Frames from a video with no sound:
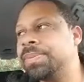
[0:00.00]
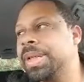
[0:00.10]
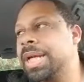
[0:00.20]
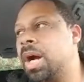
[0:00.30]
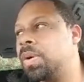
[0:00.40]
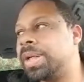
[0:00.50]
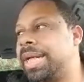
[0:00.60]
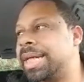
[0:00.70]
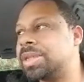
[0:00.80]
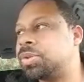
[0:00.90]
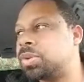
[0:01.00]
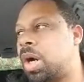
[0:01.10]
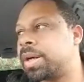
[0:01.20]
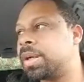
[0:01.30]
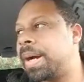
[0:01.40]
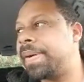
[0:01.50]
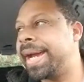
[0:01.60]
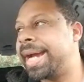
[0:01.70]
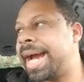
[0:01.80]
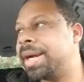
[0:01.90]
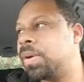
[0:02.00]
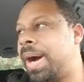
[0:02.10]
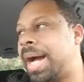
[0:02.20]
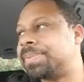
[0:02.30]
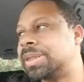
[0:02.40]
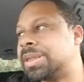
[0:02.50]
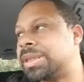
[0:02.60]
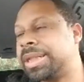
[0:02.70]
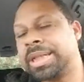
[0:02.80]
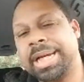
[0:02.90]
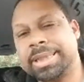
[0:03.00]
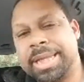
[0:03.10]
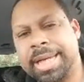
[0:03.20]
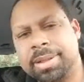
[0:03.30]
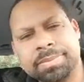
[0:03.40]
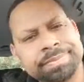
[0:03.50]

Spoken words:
we know the niggas you talking about ain't got no options and shit like that.